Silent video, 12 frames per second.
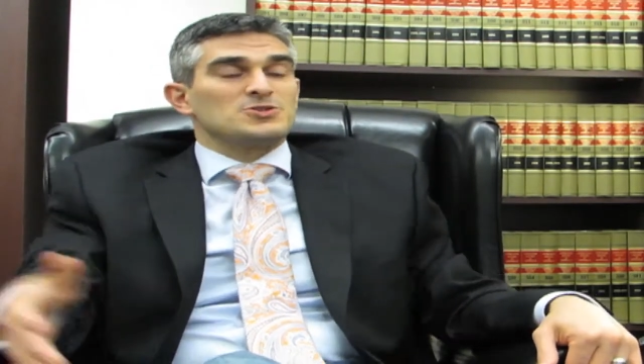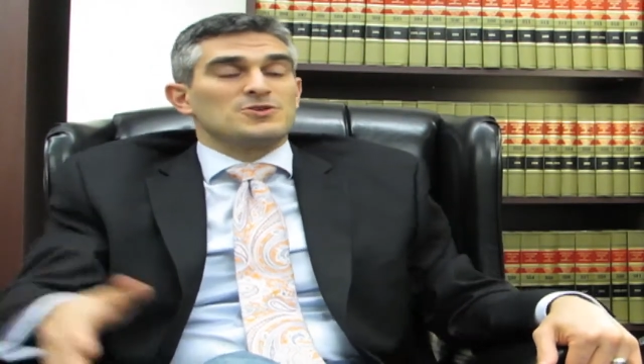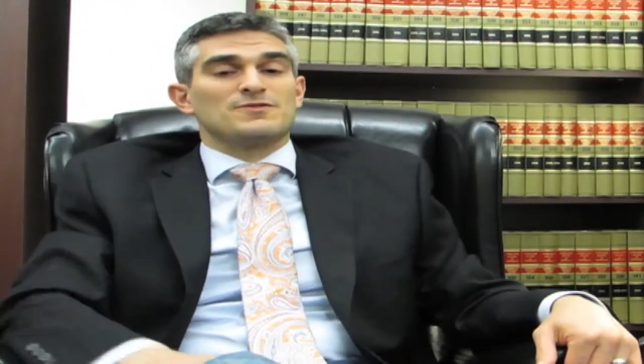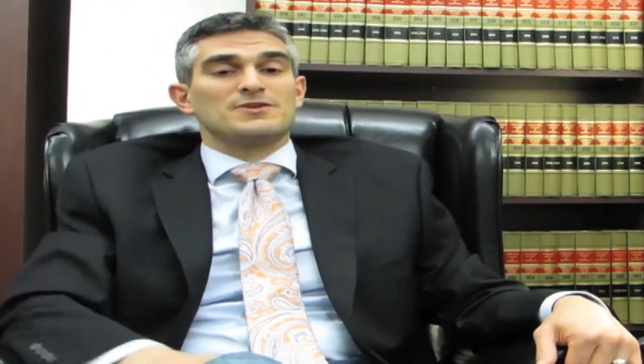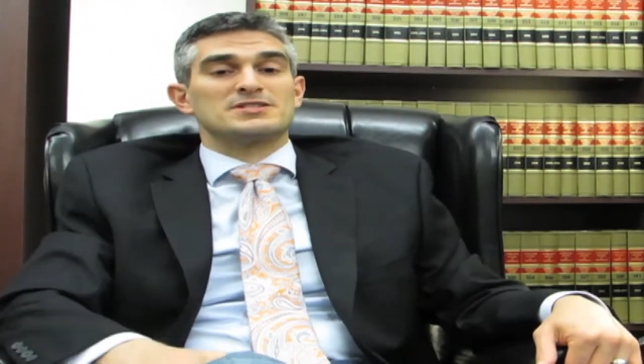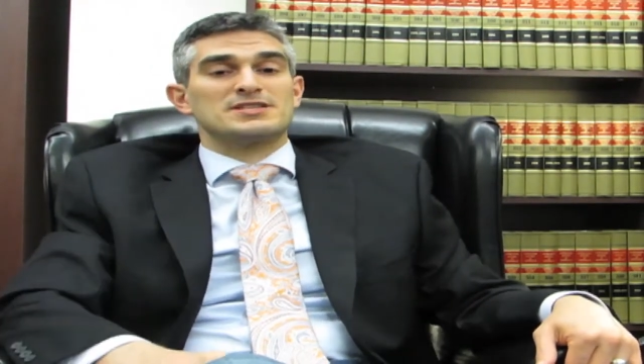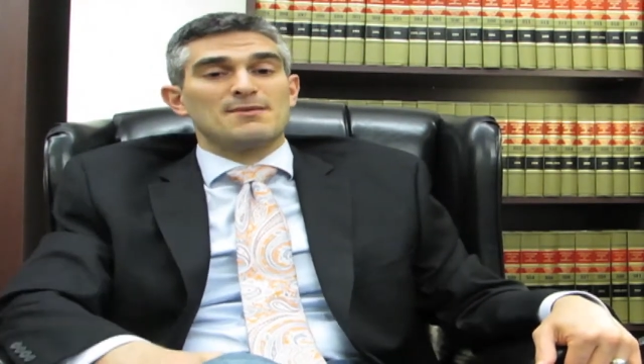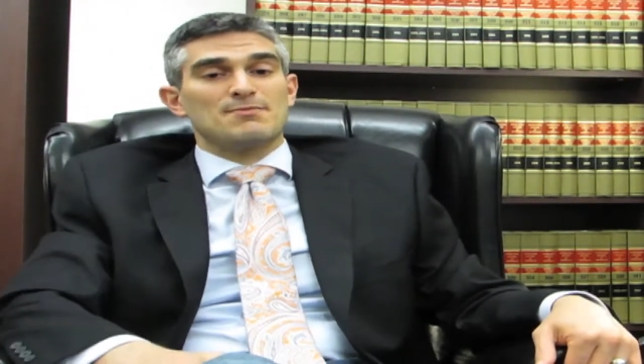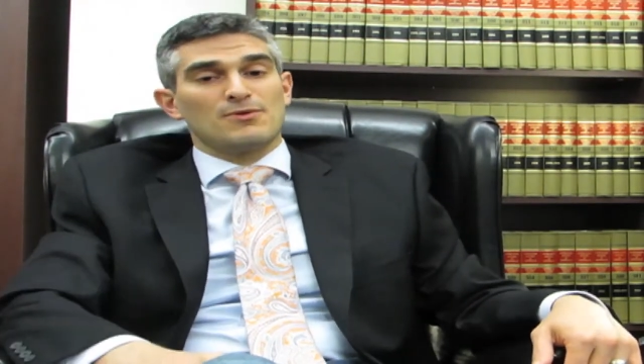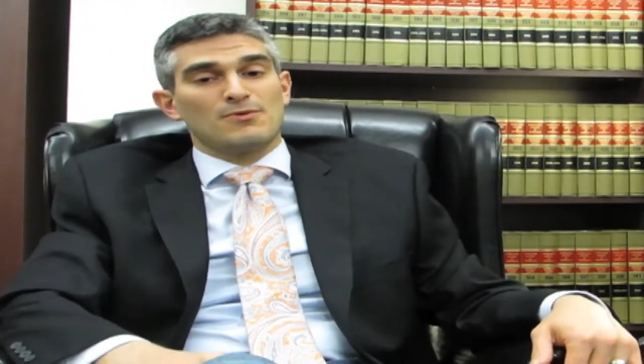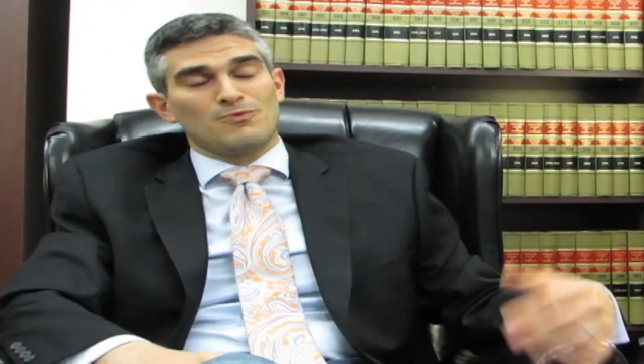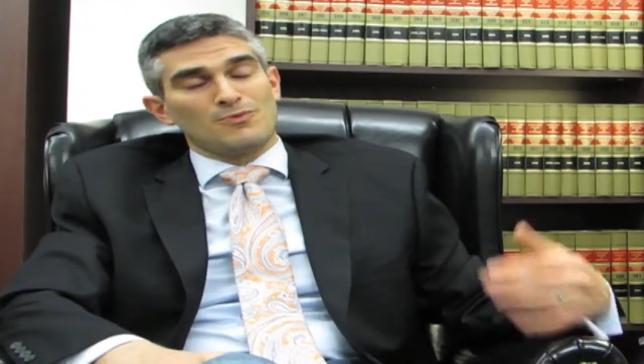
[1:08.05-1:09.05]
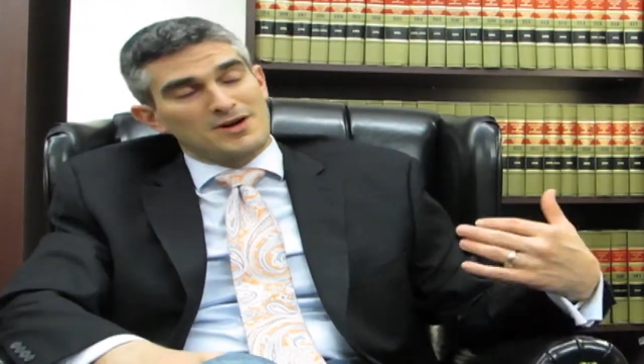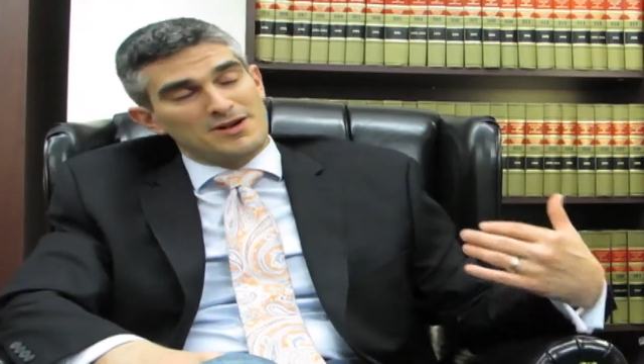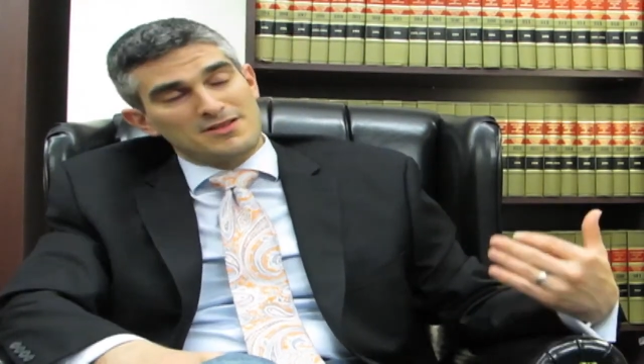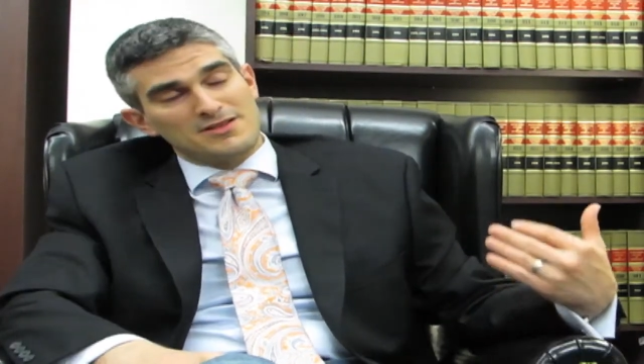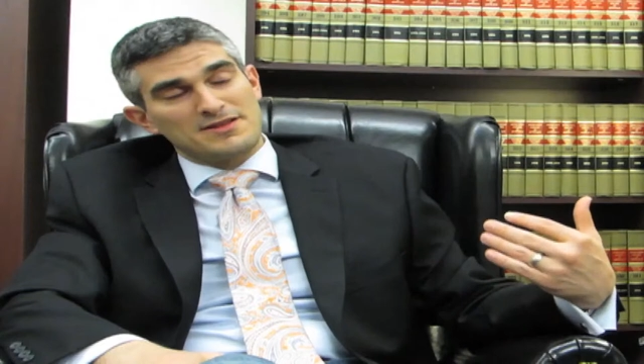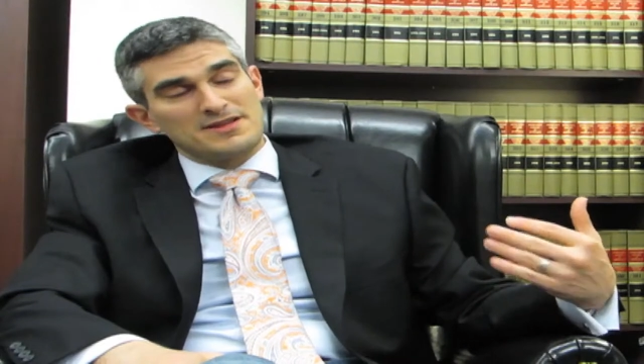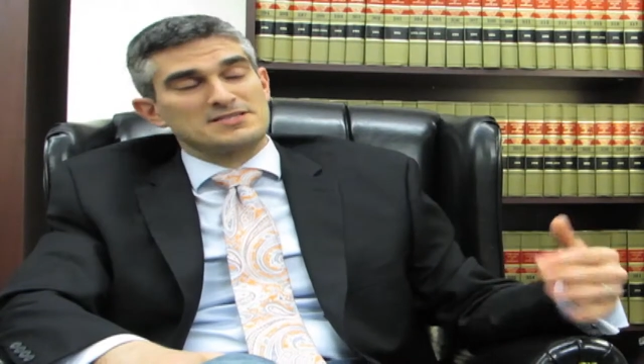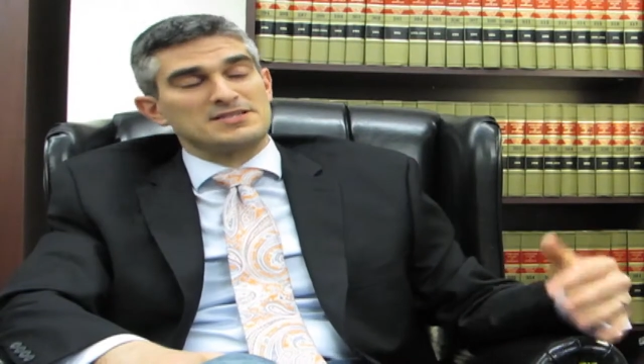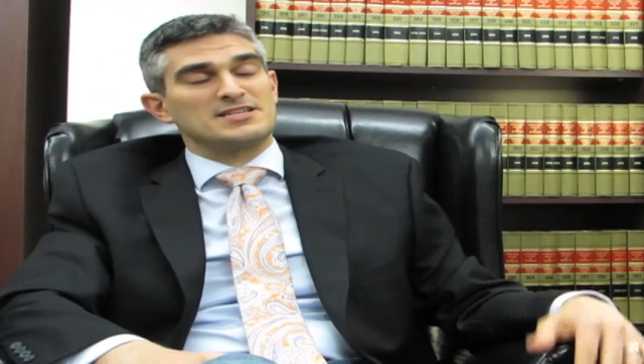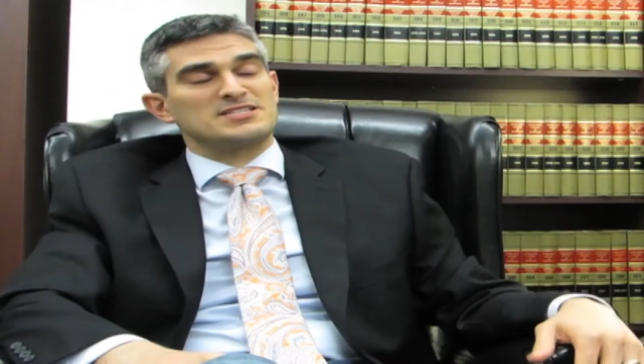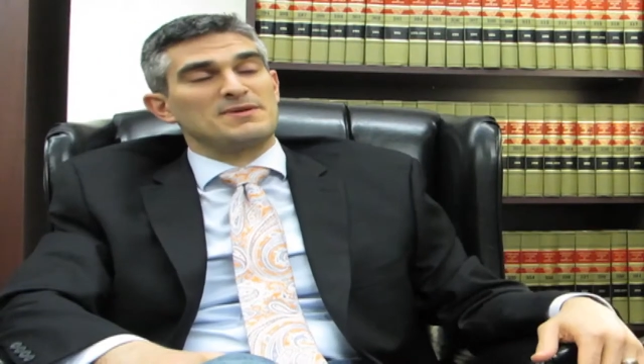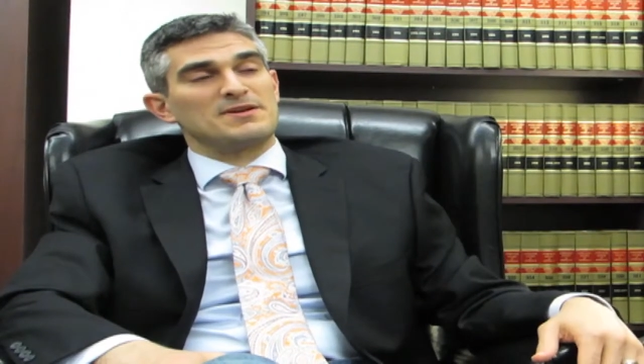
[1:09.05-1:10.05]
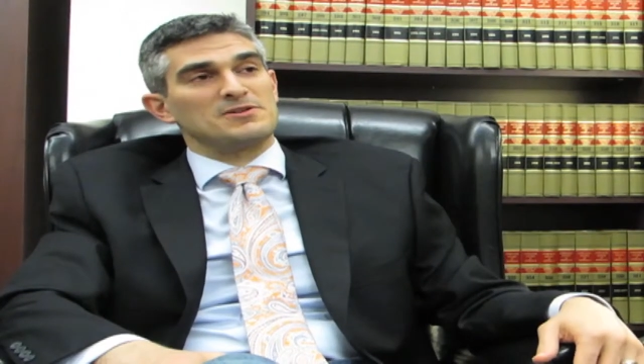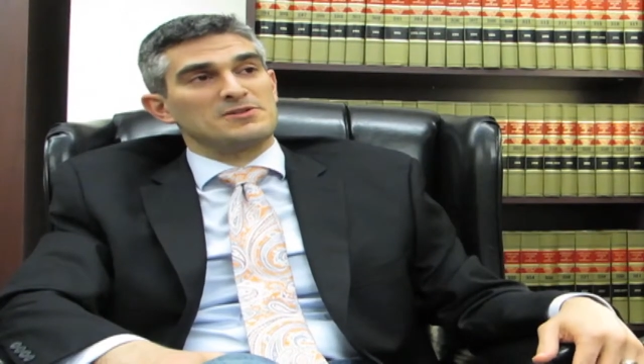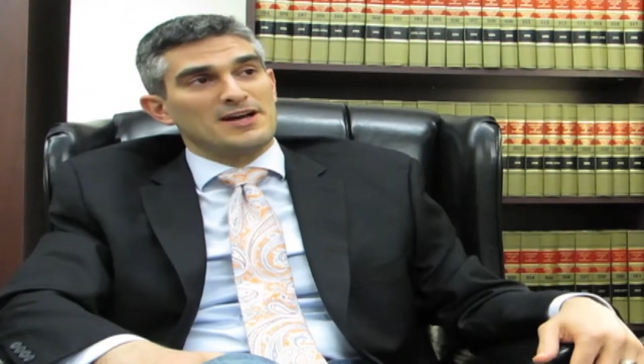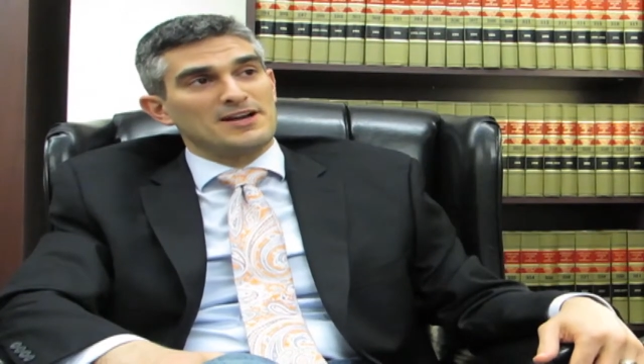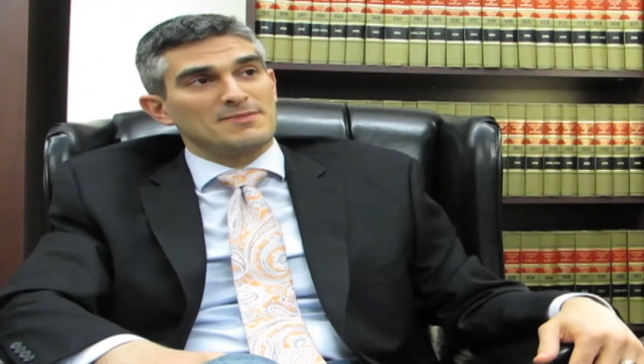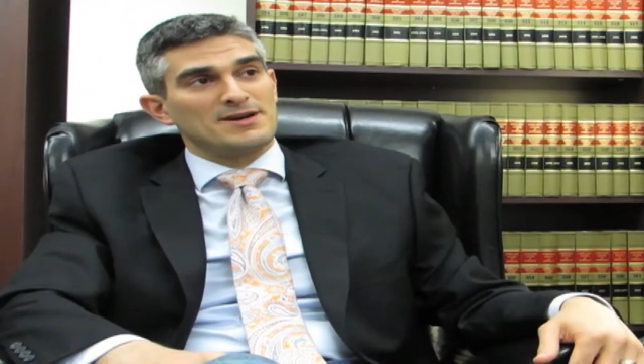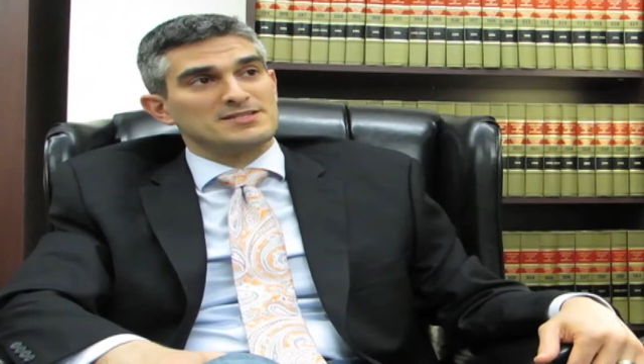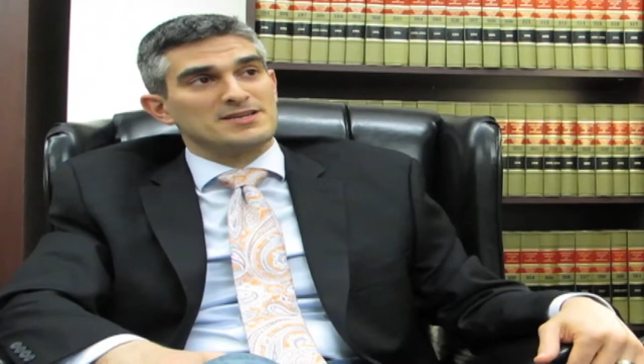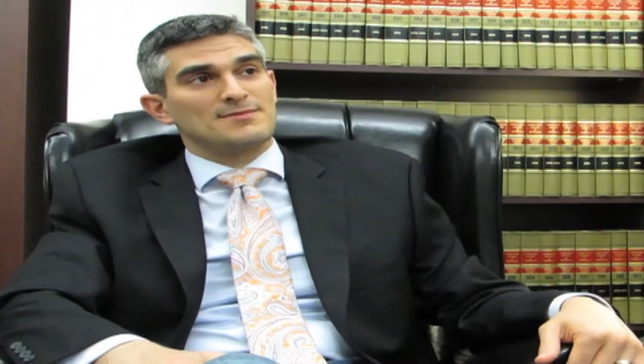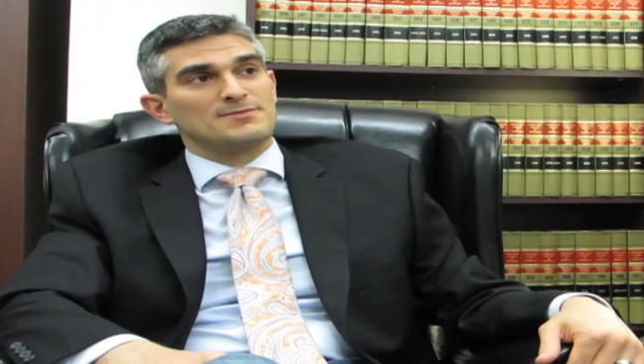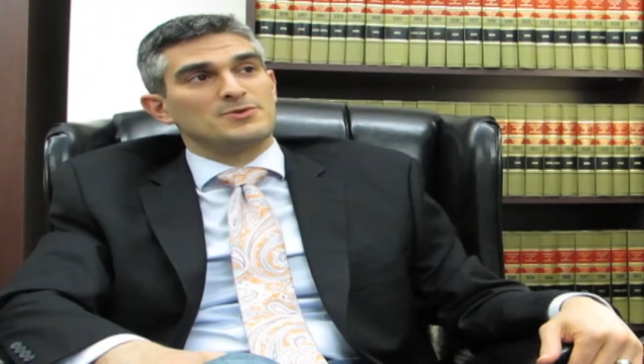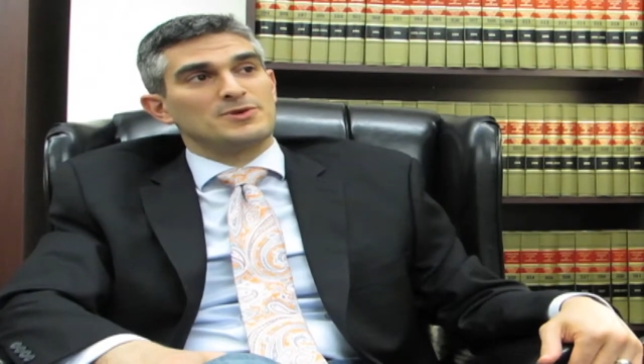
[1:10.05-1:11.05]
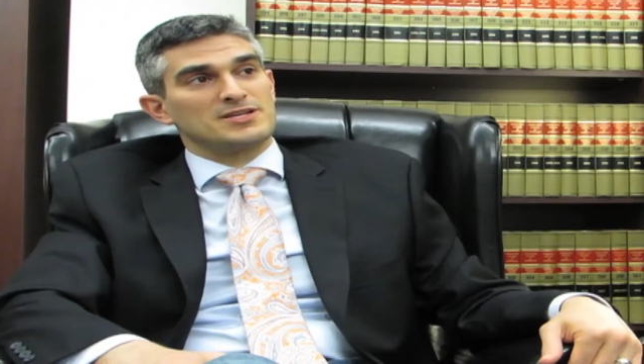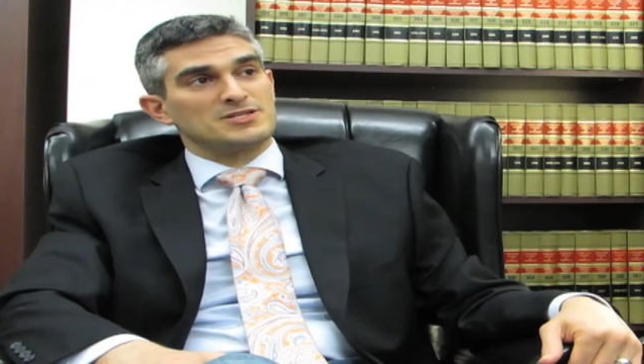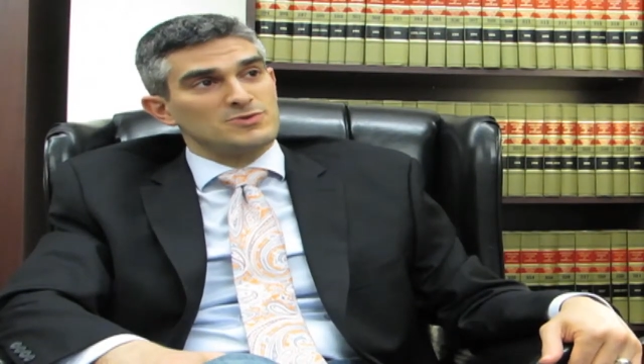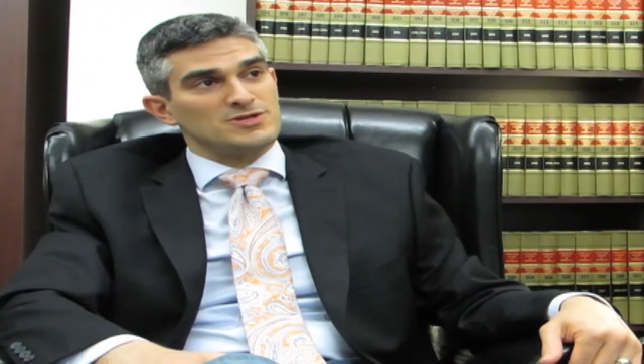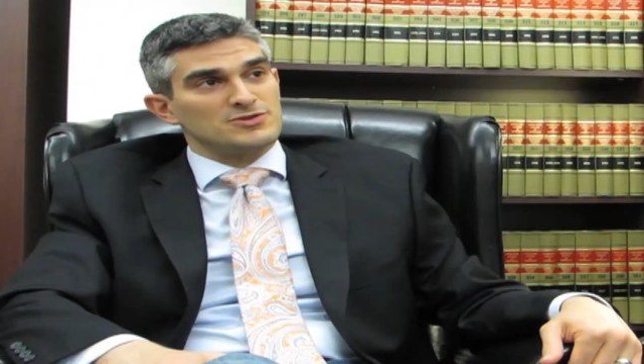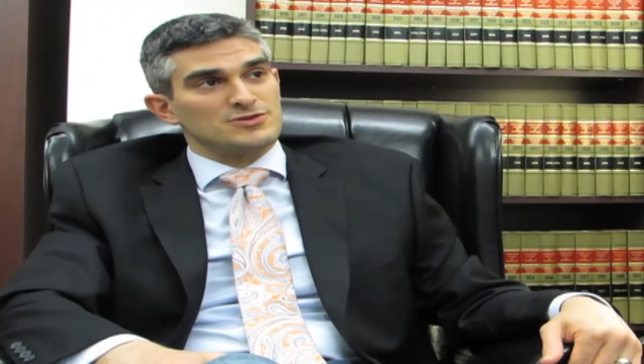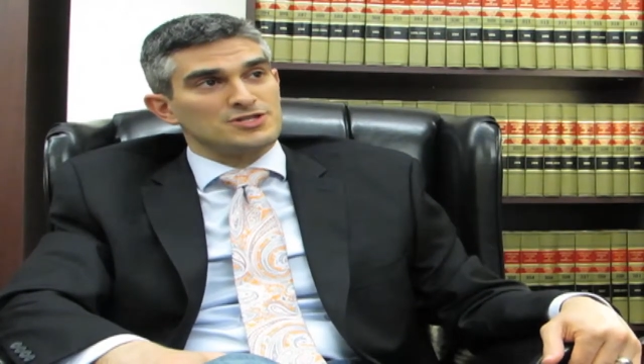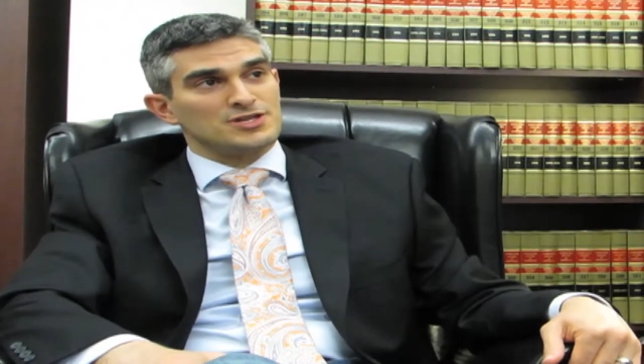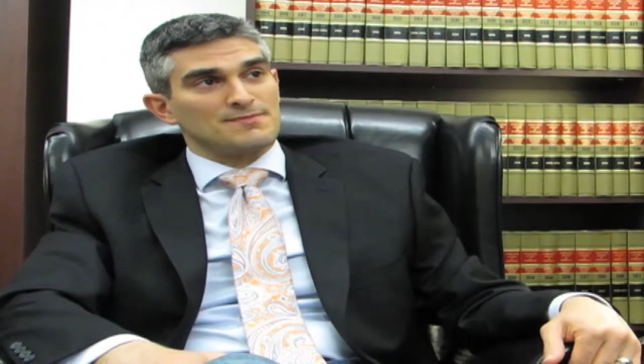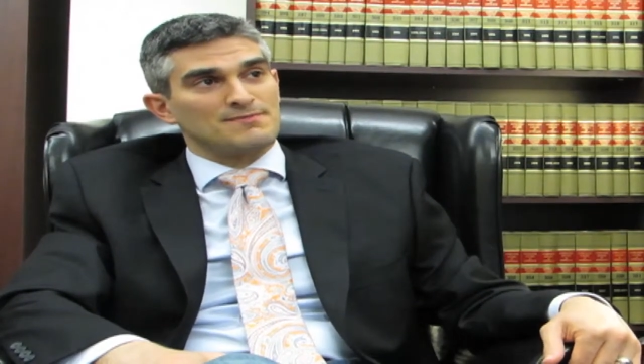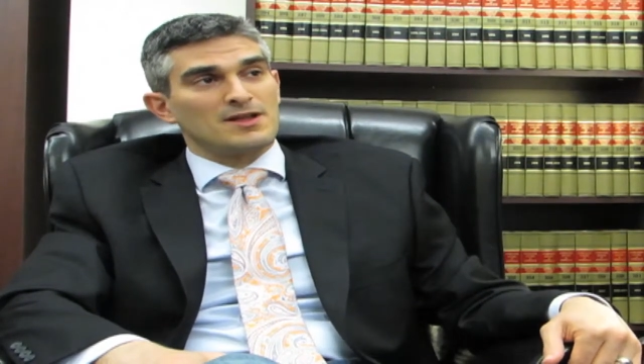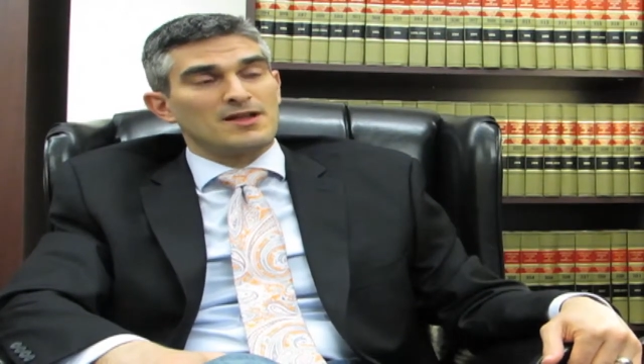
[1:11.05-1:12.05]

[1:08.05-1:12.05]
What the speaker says: So for example, one of the things that I spent a lot of my time doing is researching.